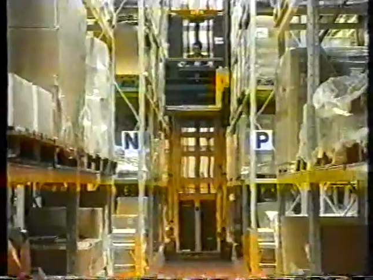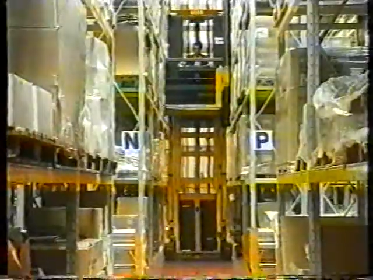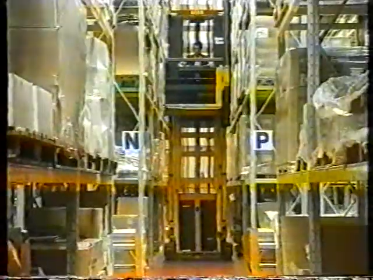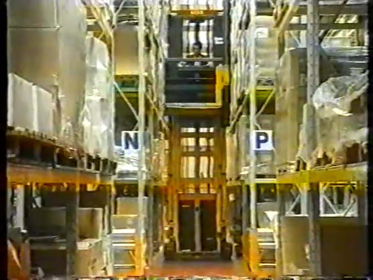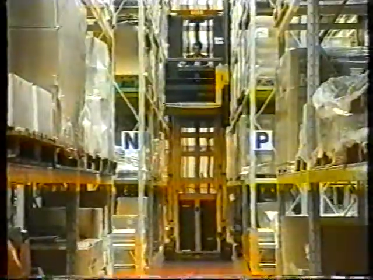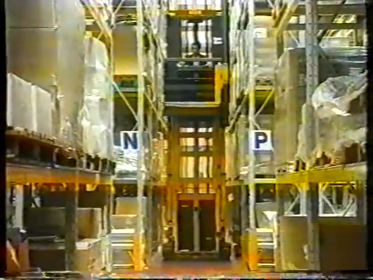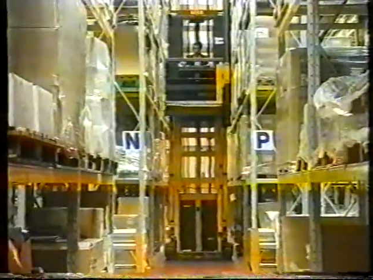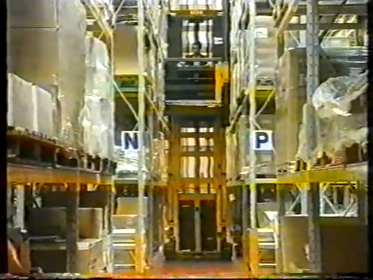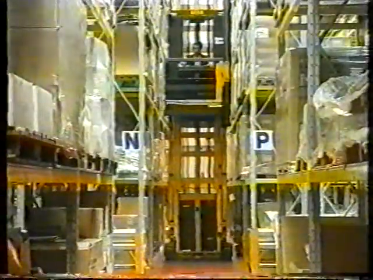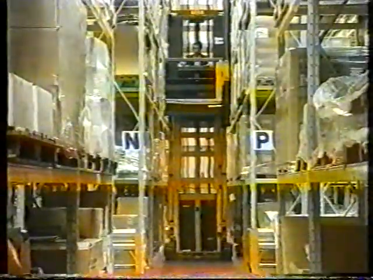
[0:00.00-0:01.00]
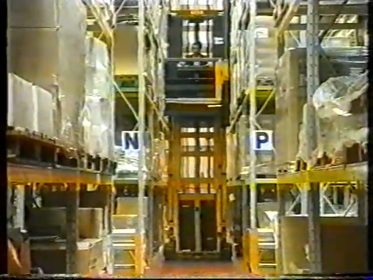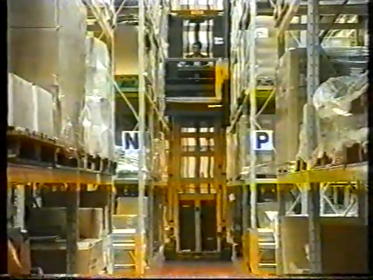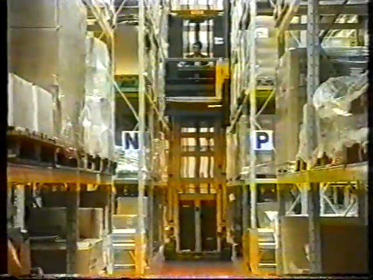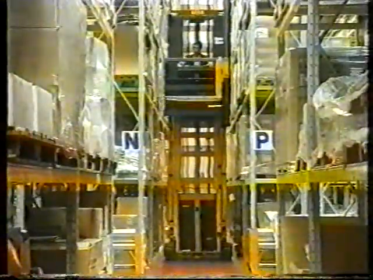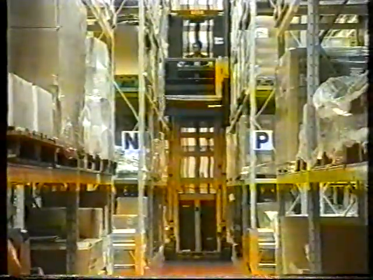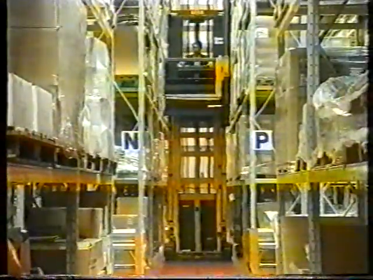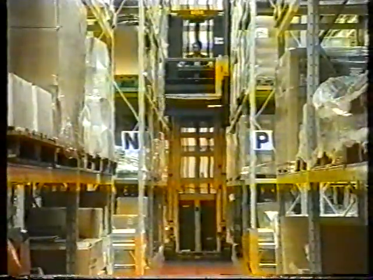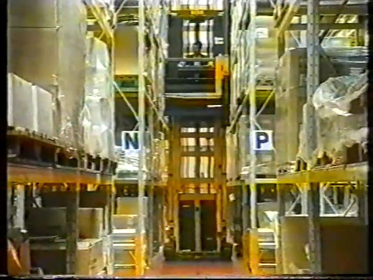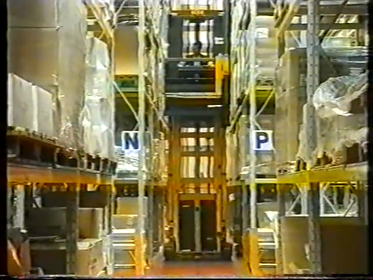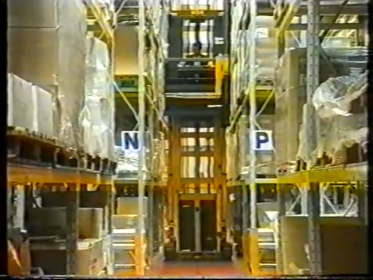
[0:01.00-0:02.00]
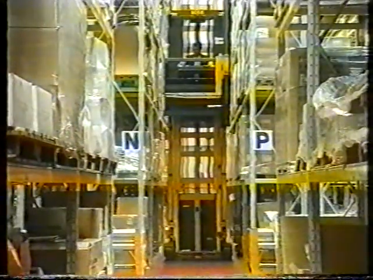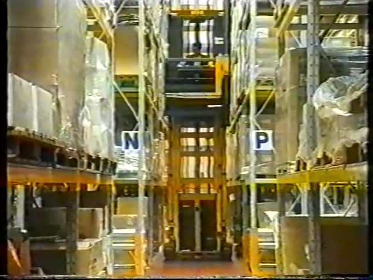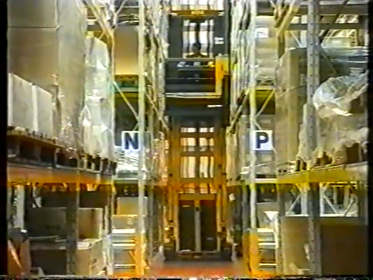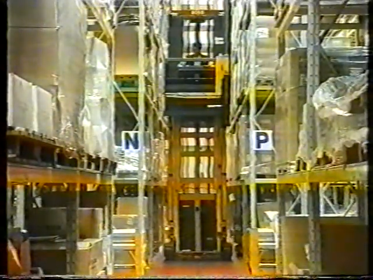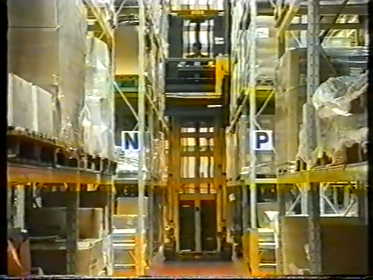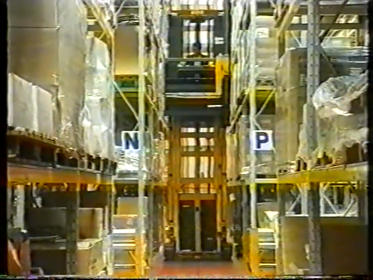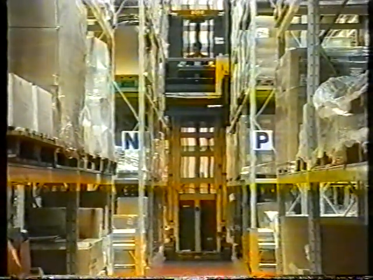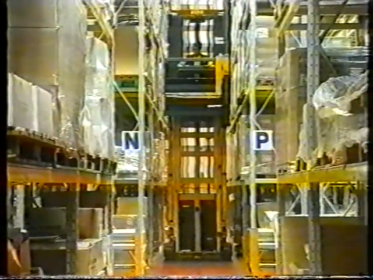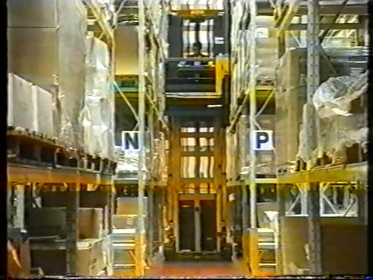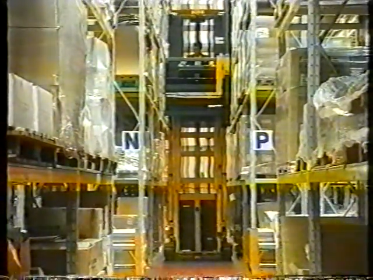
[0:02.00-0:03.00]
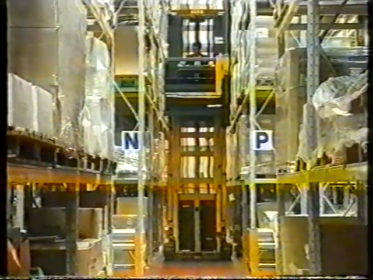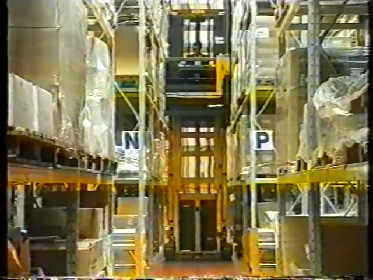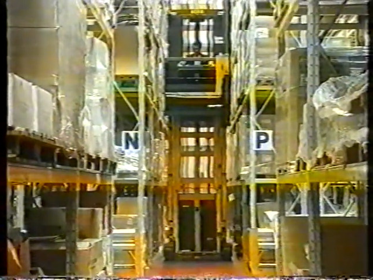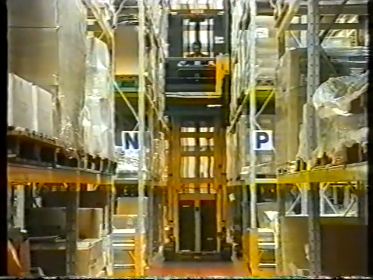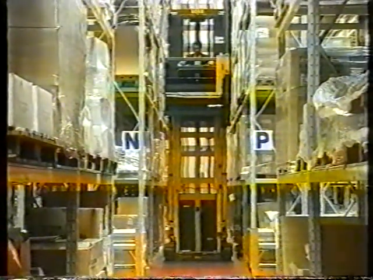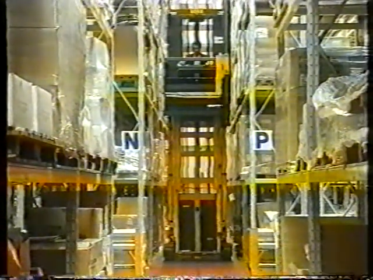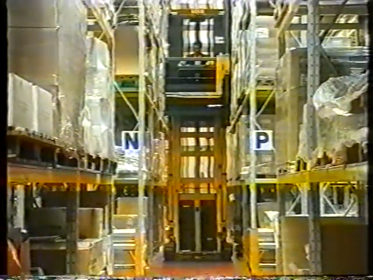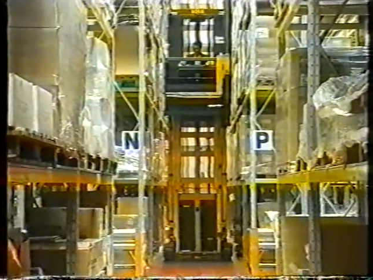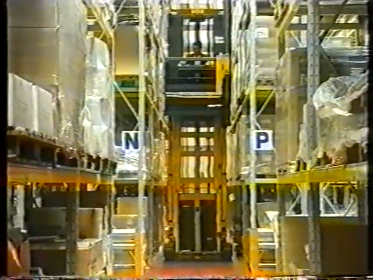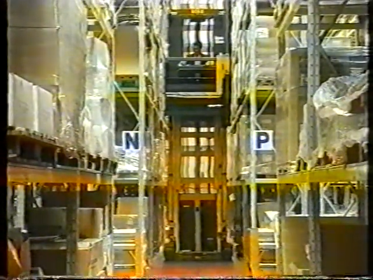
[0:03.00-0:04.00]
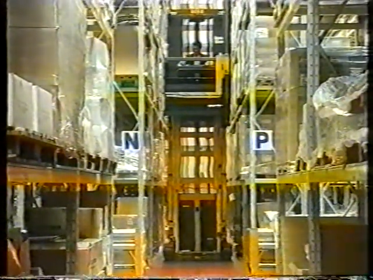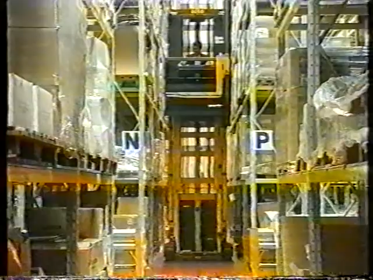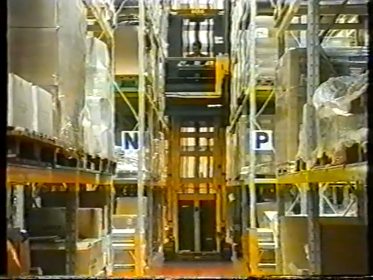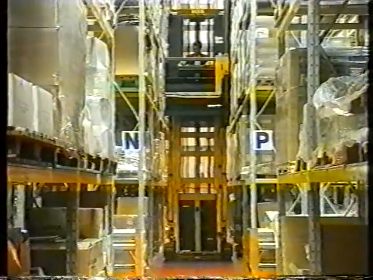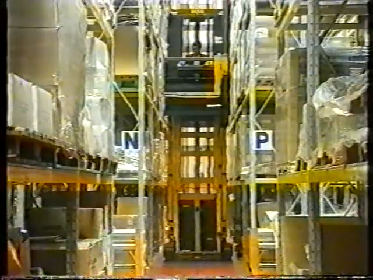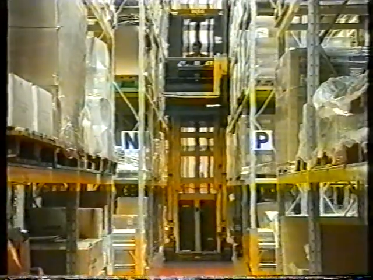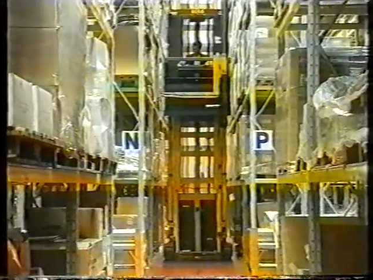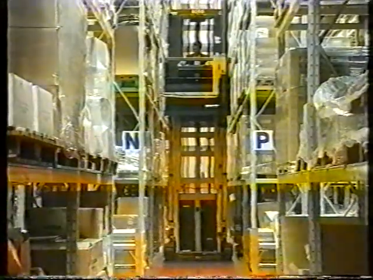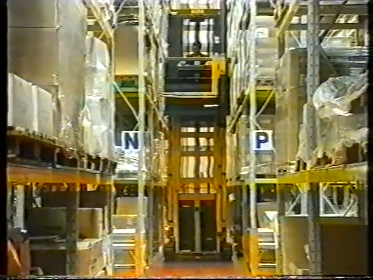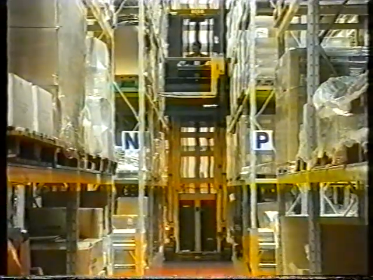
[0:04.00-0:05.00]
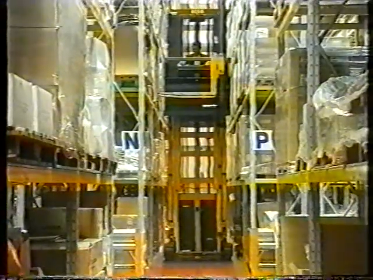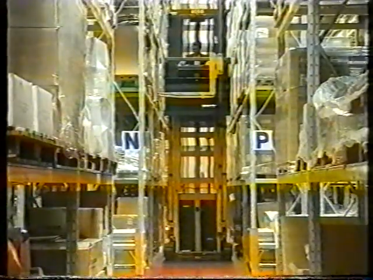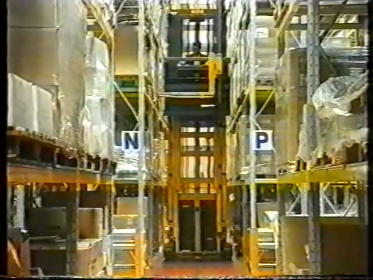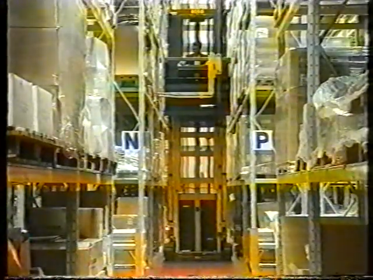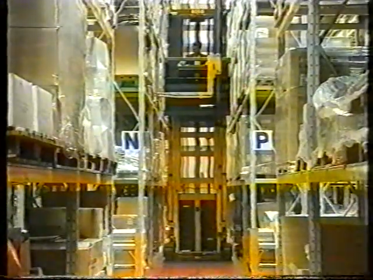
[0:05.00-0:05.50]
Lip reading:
Nobody's mouth can be seen.